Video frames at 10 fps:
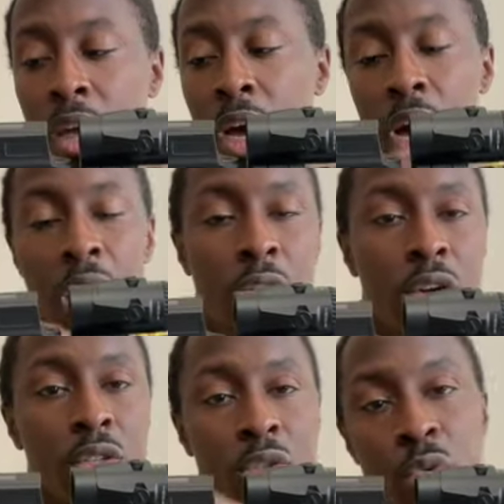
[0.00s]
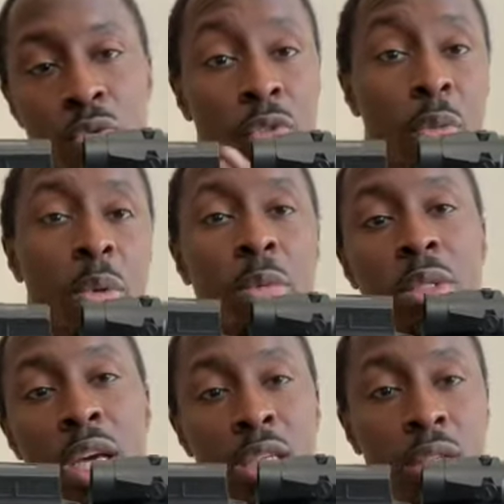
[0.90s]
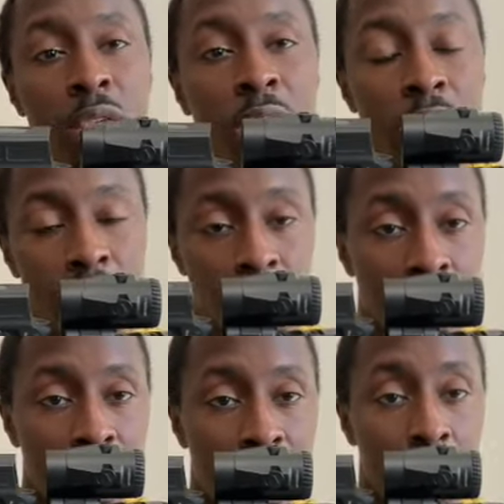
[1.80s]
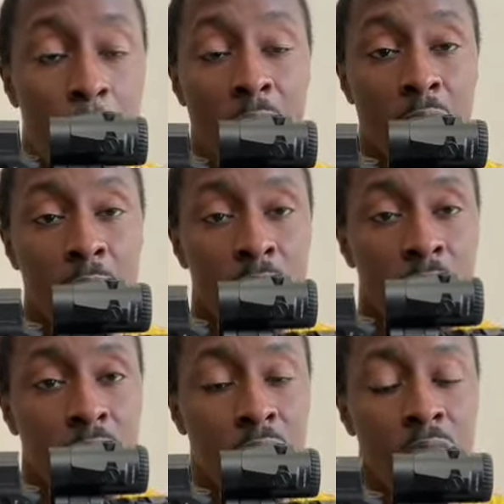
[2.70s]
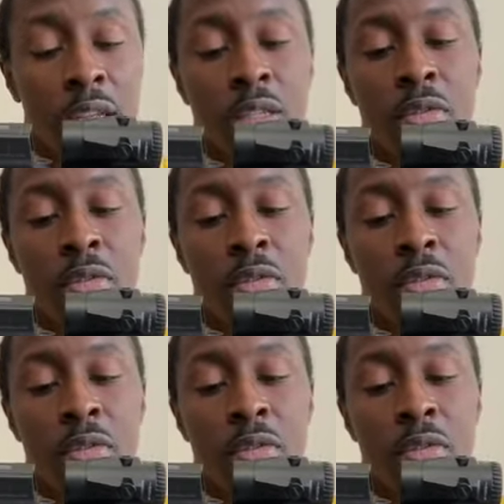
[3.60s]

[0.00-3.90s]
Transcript: irons or flip up sights on it as of right now, backup sights on it as of